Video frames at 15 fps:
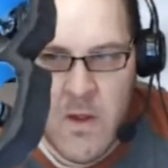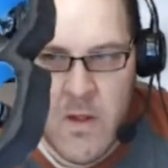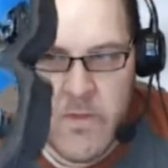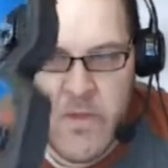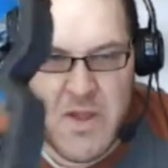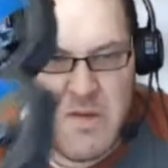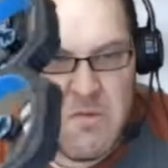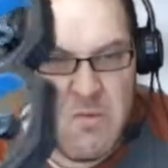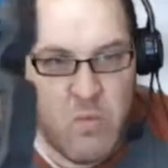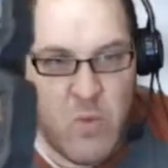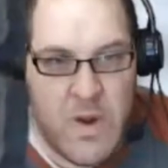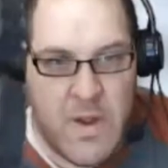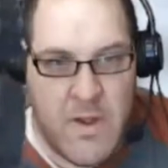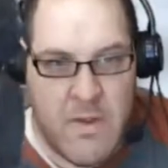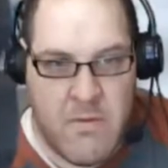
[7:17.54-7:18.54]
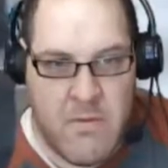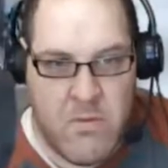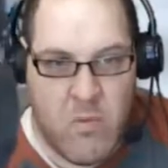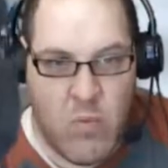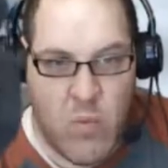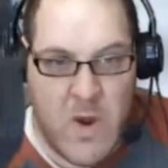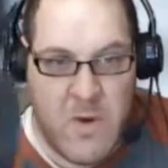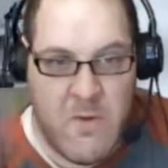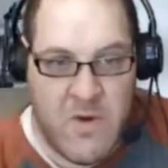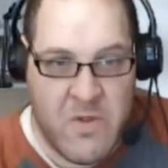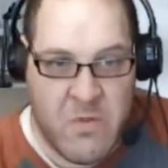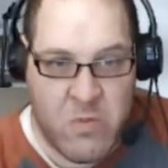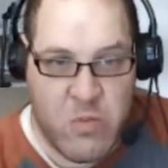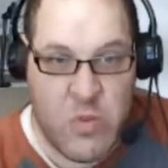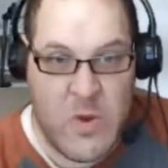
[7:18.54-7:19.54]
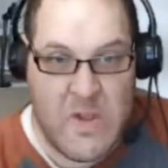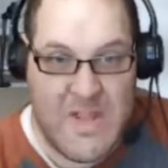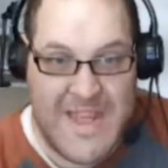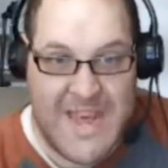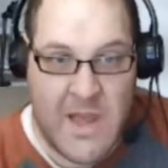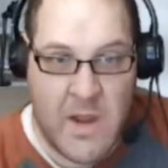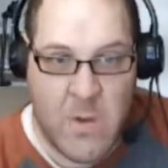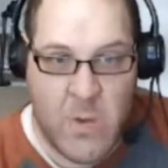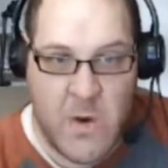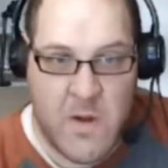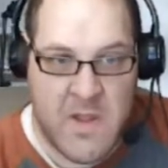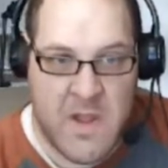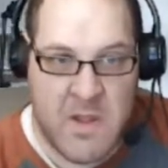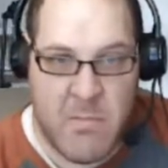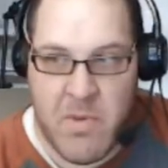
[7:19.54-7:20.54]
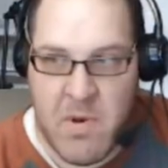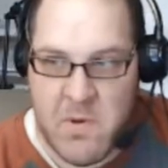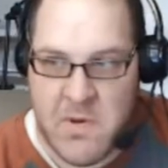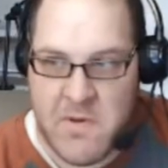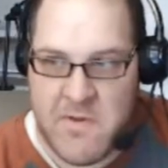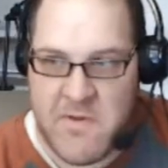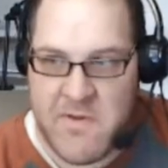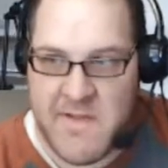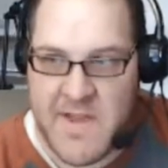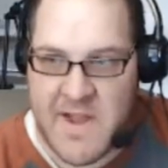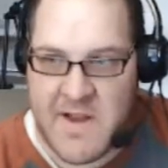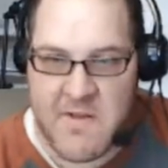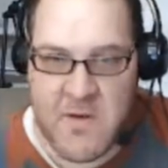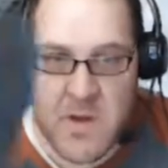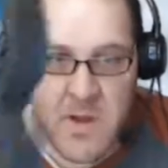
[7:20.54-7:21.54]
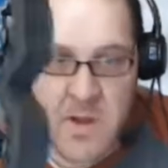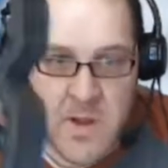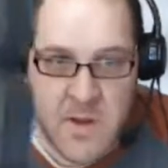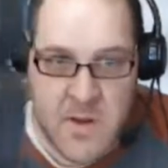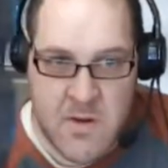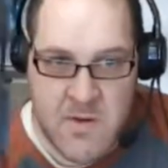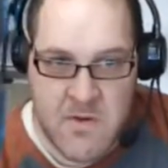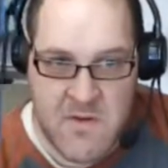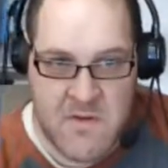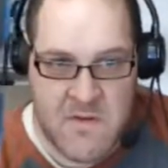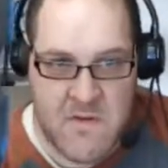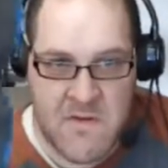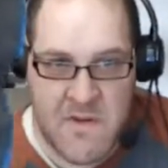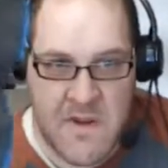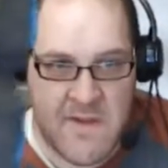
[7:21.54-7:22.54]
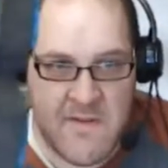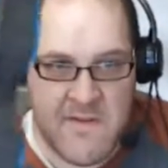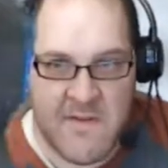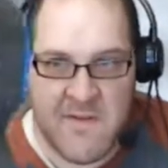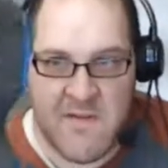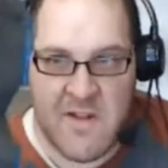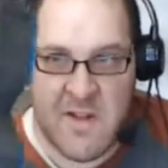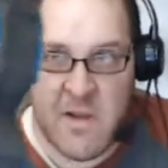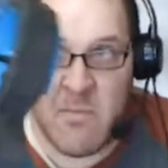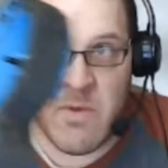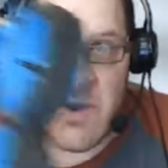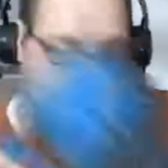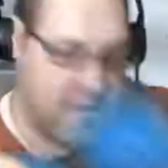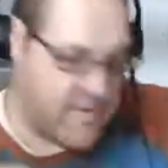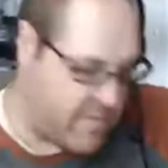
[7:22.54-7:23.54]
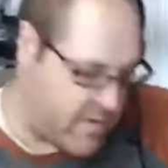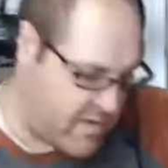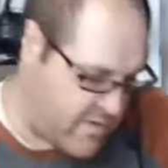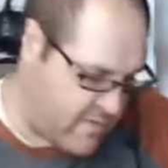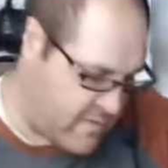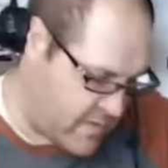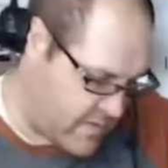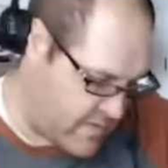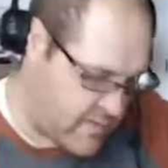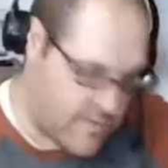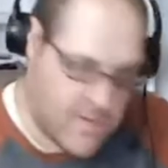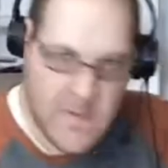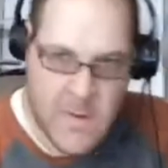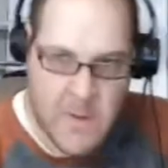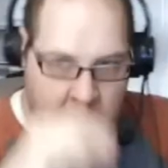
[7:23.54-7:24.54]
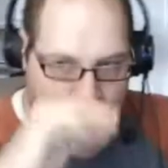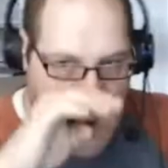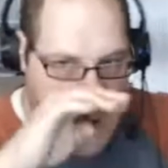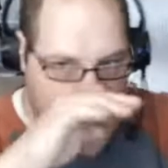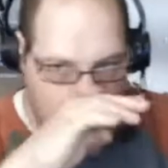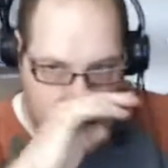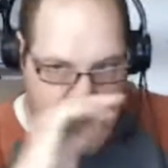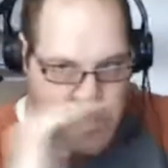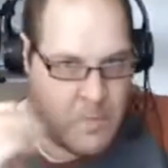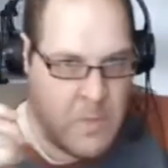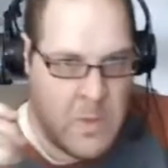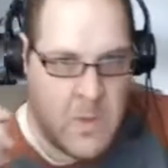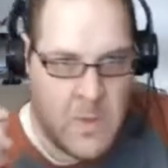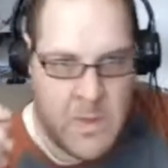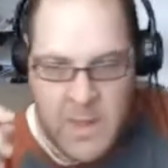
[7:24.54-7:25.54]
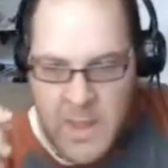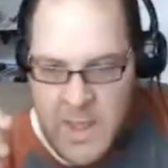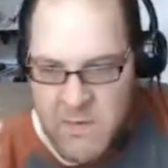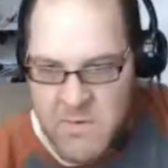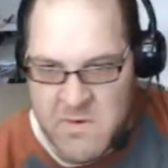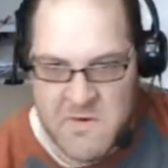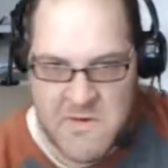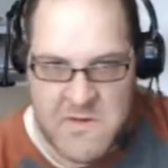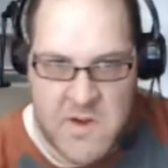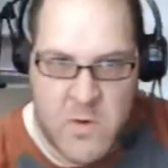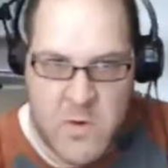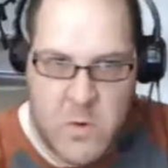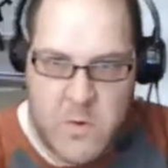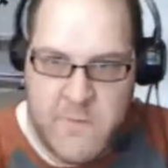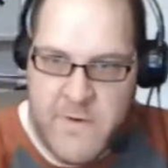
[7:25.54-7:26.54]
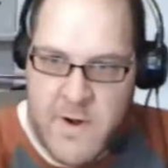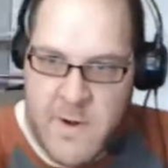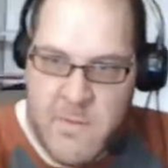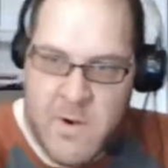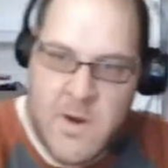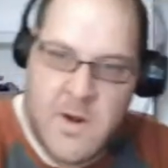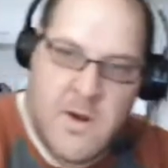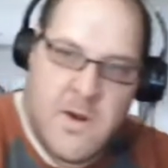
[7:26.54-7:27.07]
They went with really high quality components, and it's actually just as nice as the name brand expensive ones. I would just ignore Farmer.